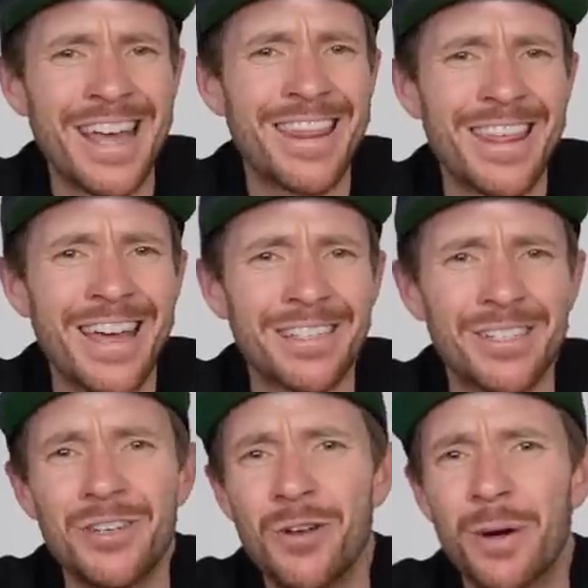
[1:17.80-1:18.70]

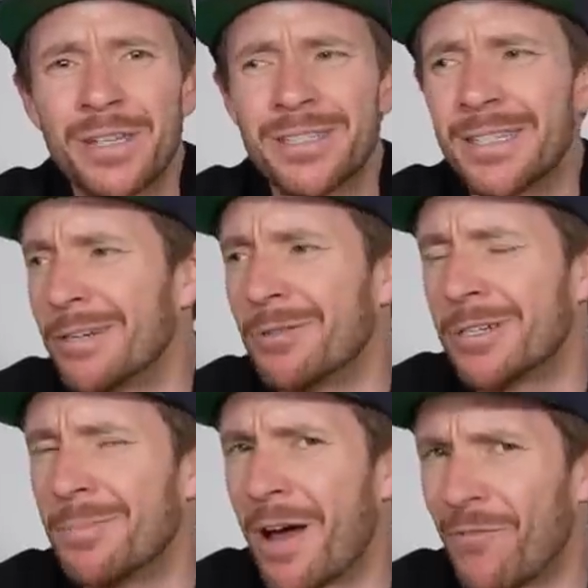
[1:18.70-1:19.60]
10,000 USD, which
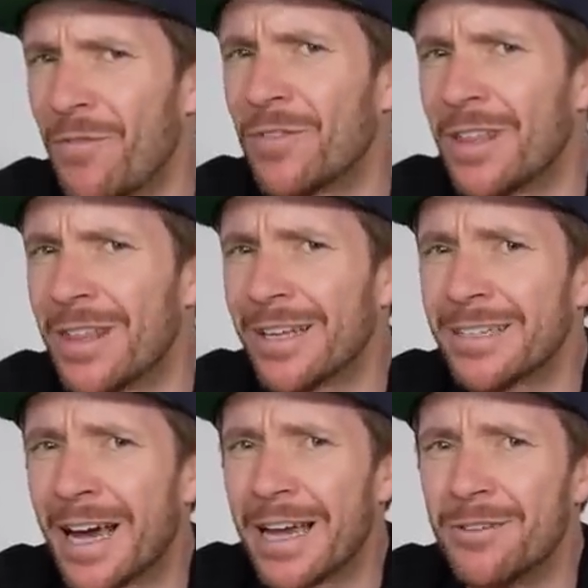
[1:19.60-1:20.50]
is about
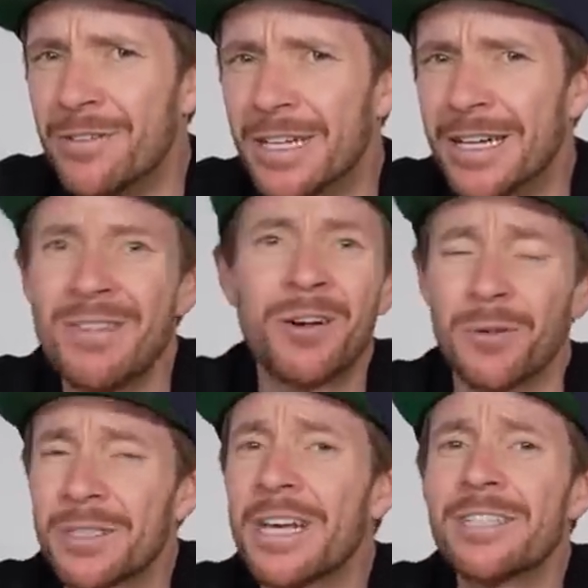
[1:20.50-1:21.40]
15,000 AUD,
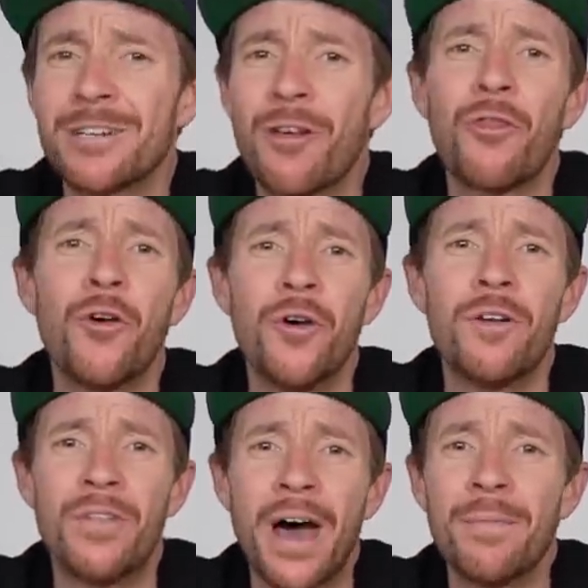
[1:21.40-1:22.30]
was less than a third
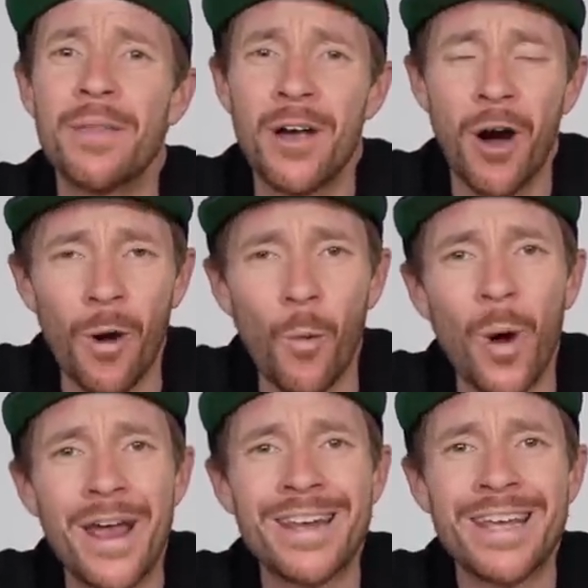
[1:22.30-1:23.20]
of that. I
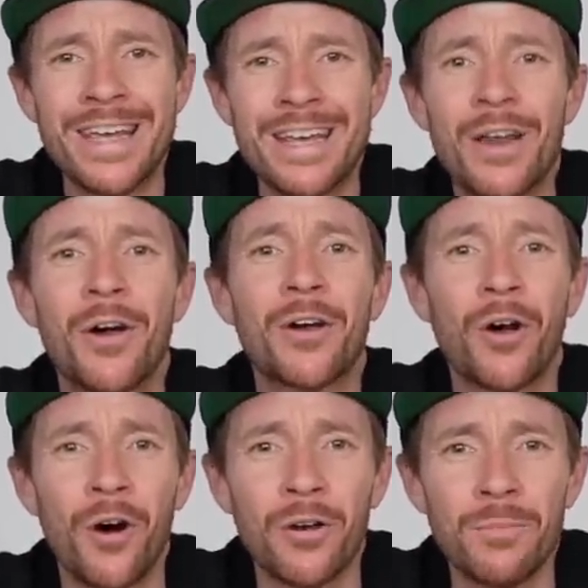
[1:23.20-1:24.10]
went in
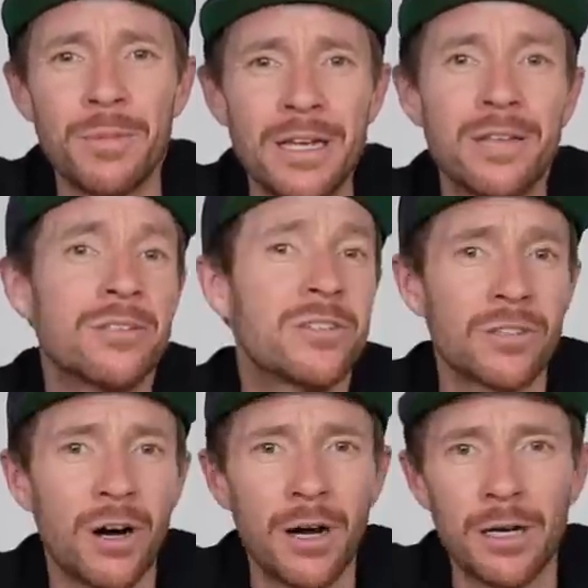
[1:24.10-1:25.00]
economy
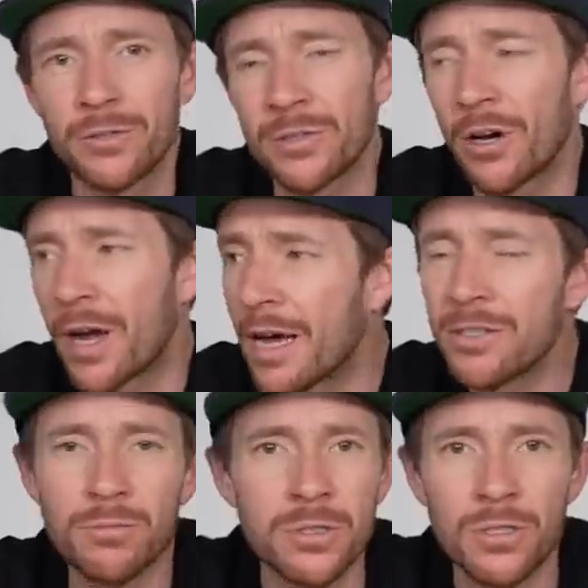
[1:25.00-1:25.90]
style. So
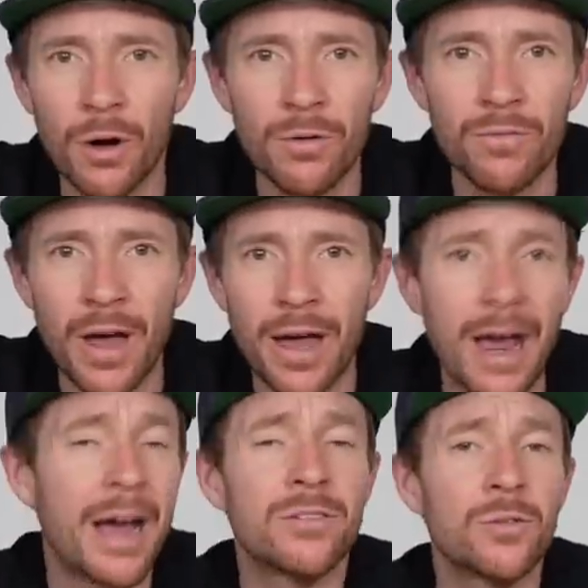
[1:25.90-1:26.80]
as a result of that,
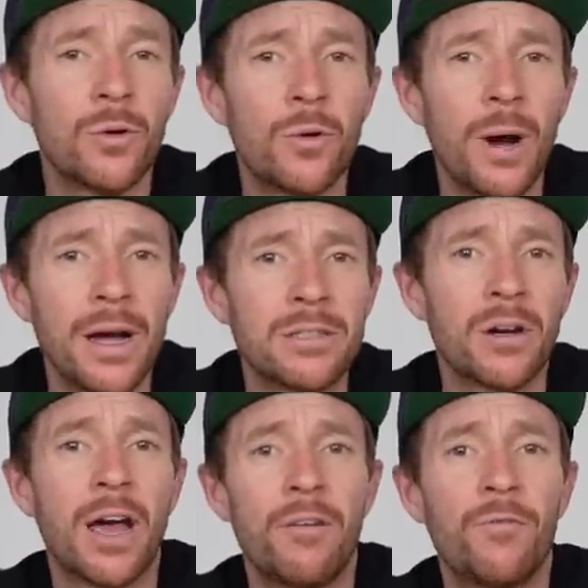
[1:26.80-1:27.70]
as always,
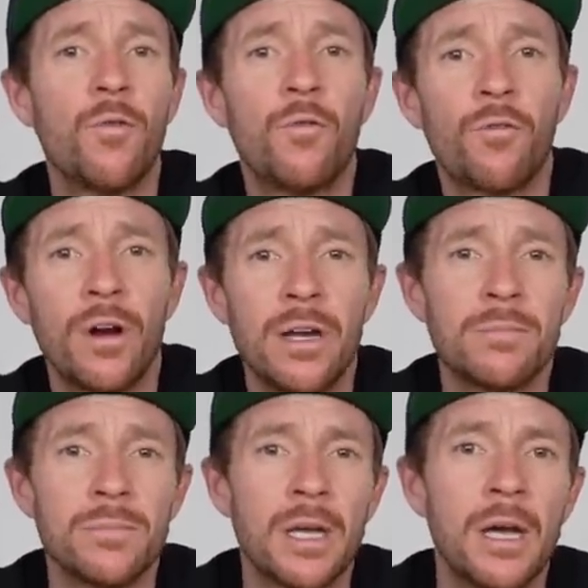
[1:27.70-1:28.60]
I have full
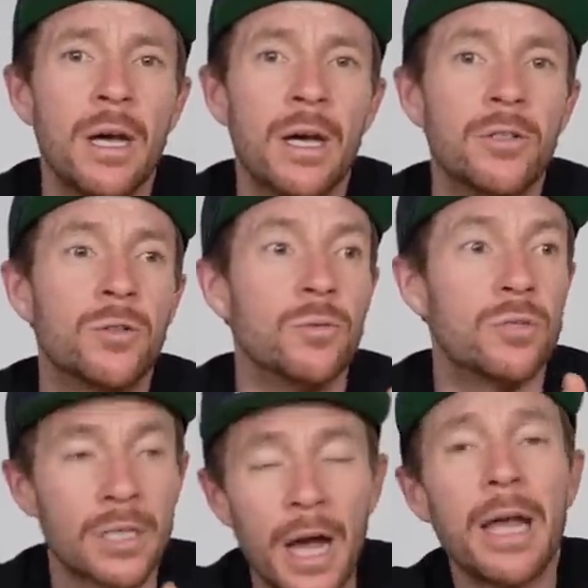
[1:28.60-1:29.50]
freedoms to
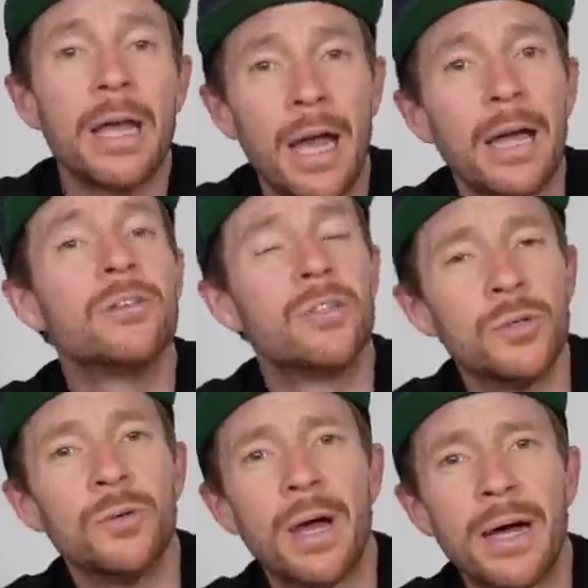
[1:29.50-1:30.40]
say and
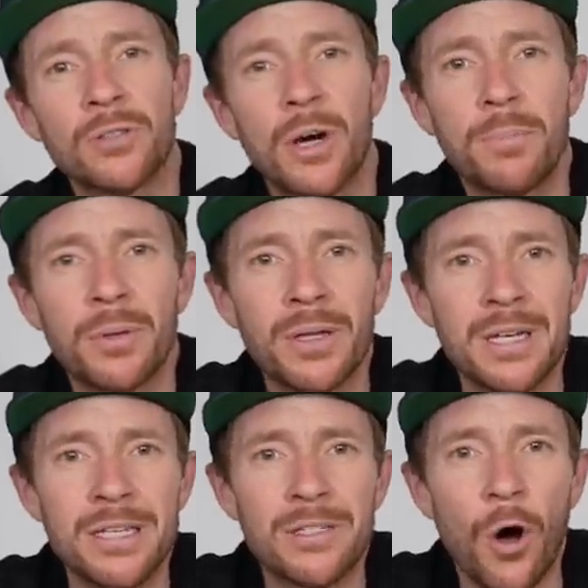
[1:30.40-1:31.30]
do as I
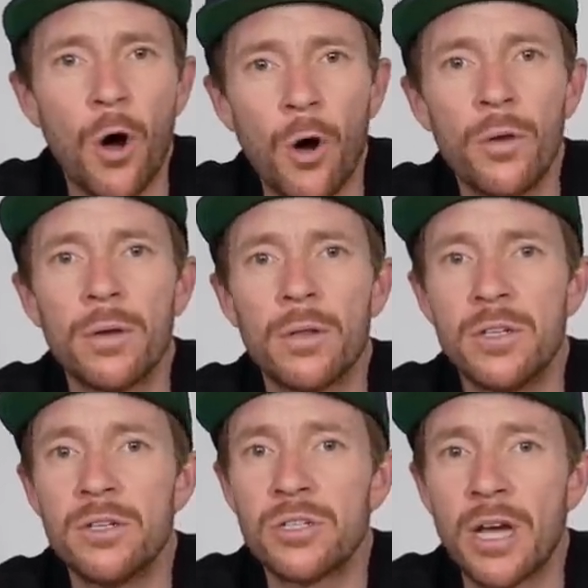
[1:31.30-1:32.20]
please on
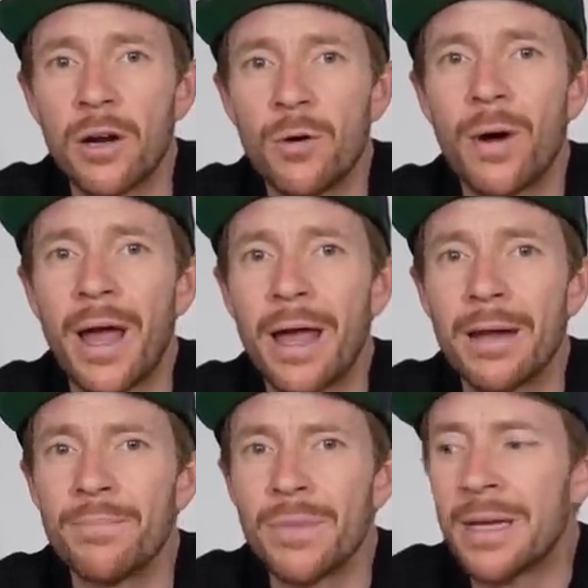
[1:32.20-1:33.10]
this channel.
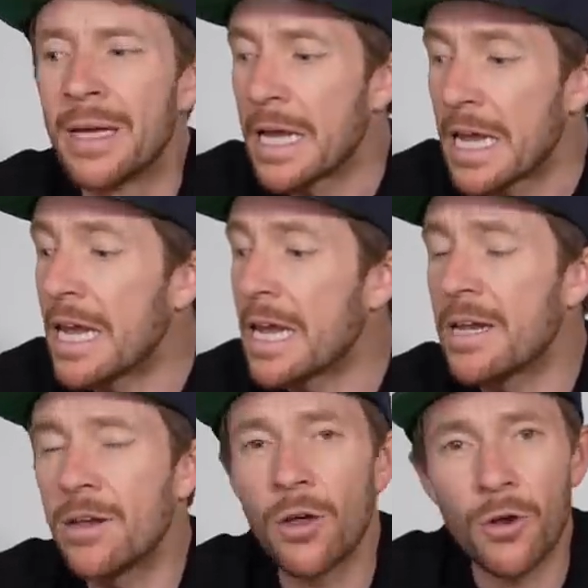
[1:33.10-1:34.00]
And
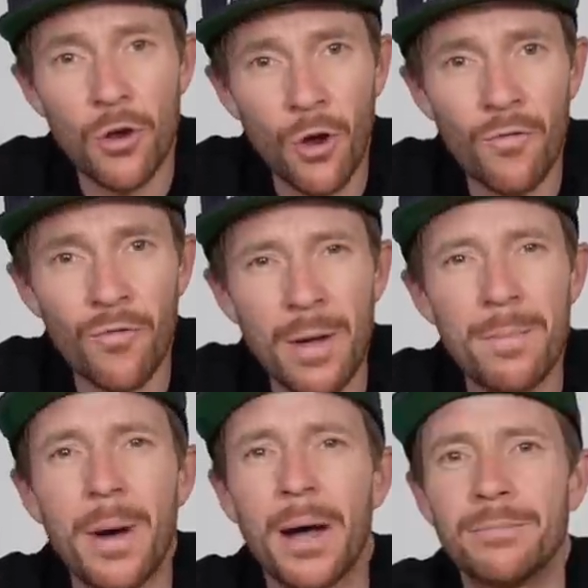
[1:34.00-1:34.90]
in
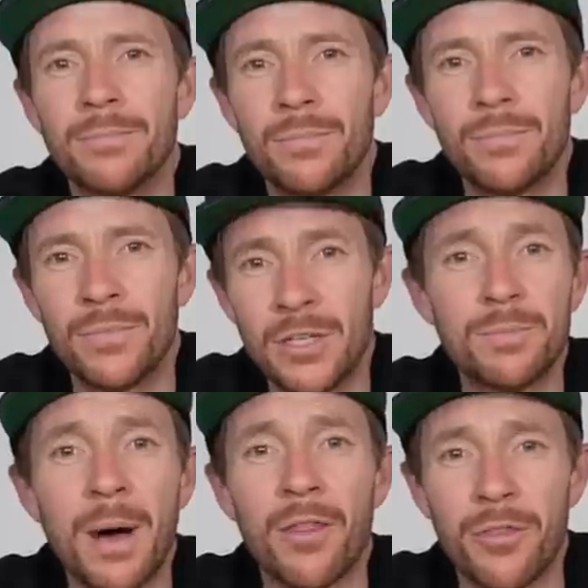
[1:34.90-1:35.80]
November,
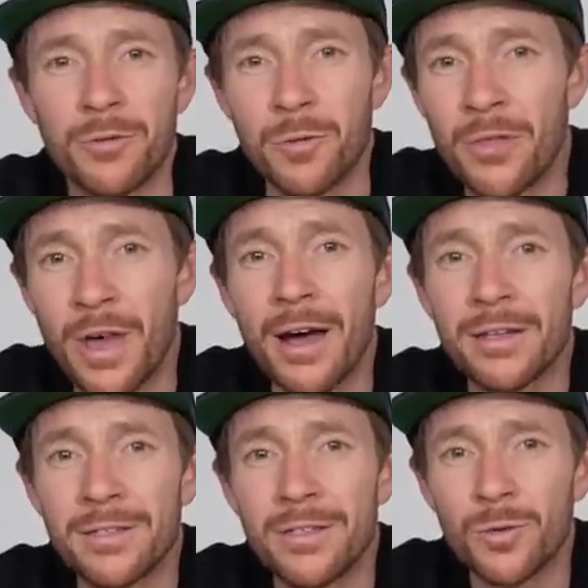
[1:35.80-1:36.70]
this month,
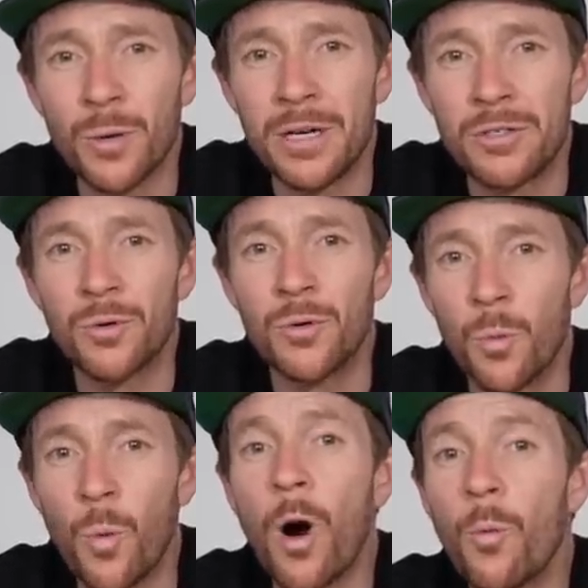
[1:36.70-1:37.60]
2022,
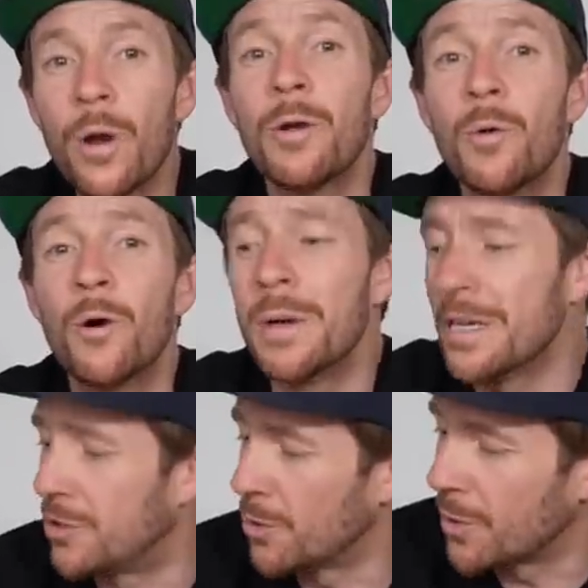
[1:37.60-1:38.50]
what we will be
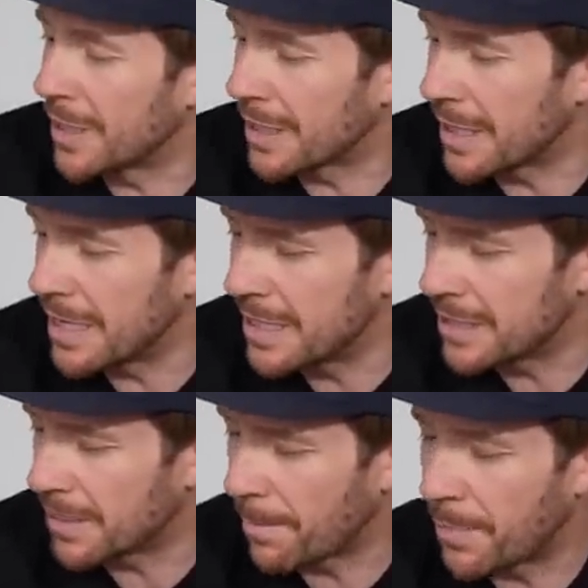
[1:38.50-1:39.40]
doing
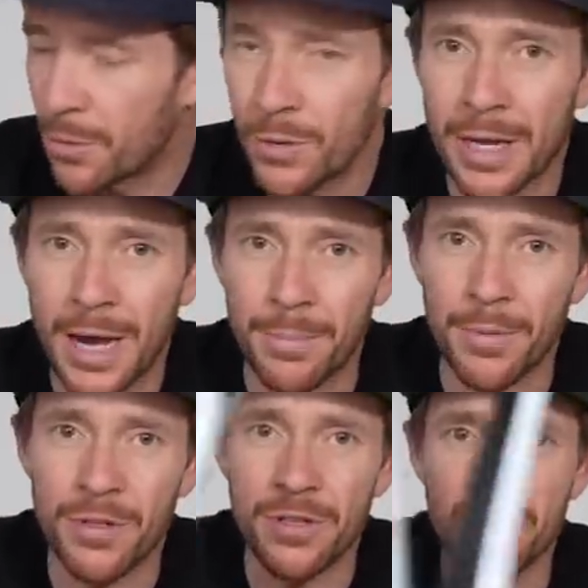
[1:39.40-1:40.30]
is building up
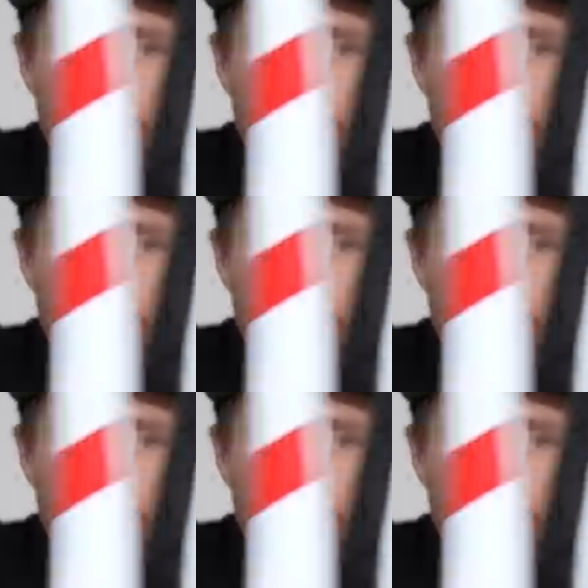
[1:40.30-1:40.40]
this